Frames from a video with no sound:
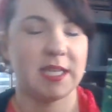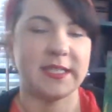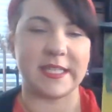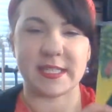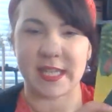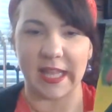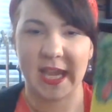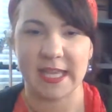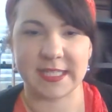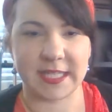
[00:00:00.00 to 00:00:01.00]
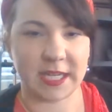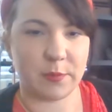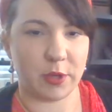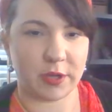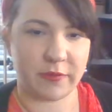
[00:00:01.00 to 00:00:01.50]
It's a scholastic
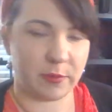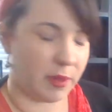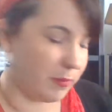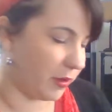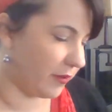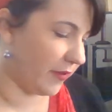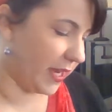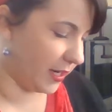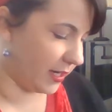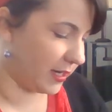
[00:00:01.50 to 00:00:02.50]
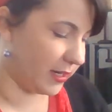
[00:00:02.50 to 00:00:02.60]
book from the book fair.